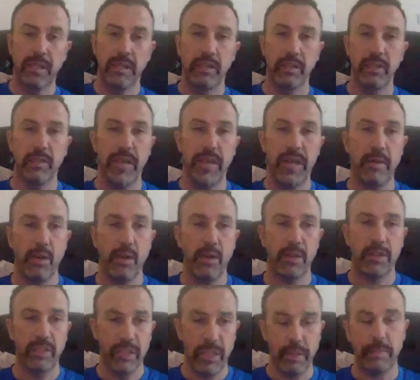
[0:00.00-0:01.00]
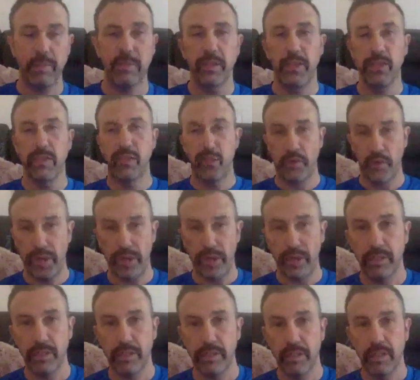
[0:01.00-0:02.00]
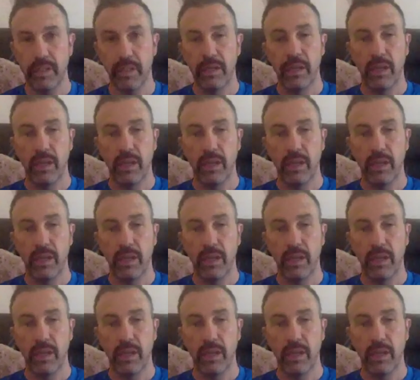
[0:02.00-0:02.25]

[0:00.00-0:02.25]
that there are tips and tricks